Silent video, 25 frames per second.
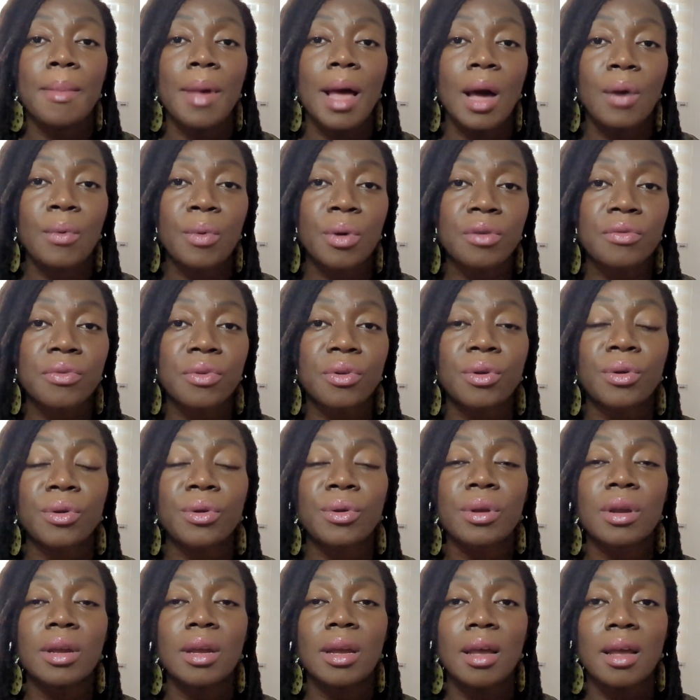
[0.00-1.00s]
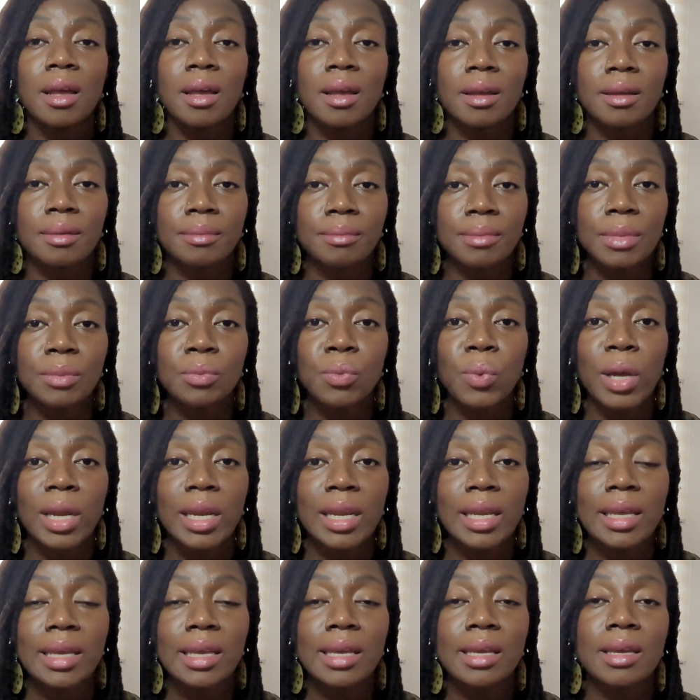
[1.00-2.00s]
However, when
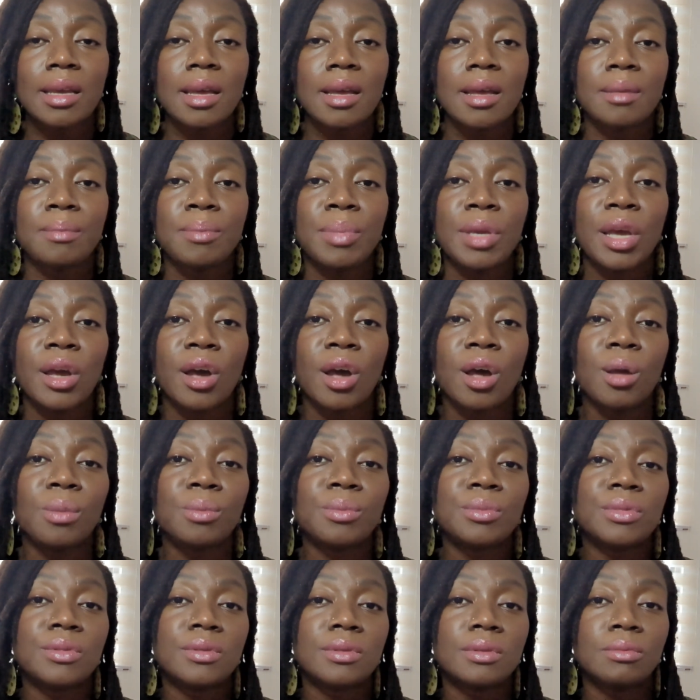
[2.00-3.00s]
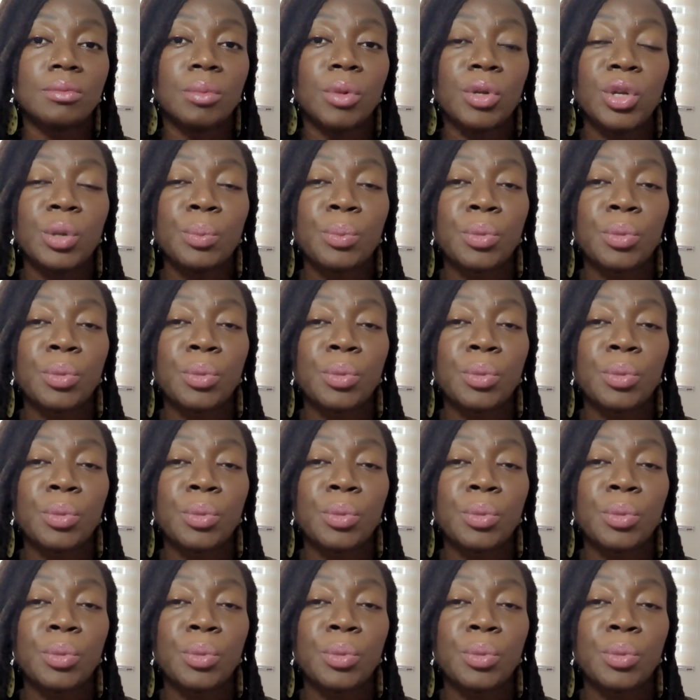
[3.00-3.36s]
your